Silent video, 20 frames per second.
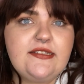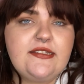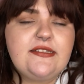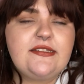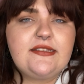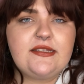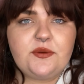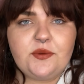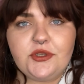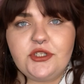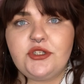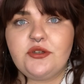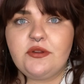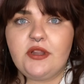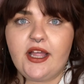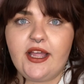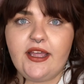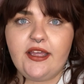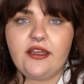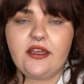and see what you
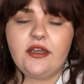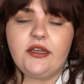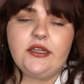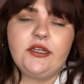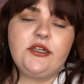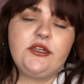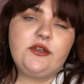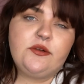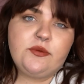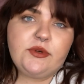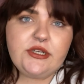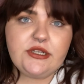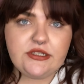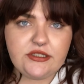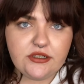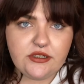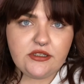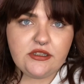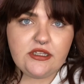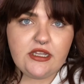like, what you
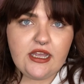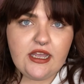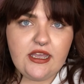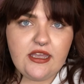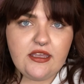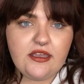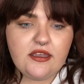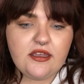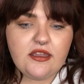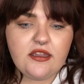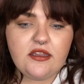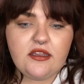don't like.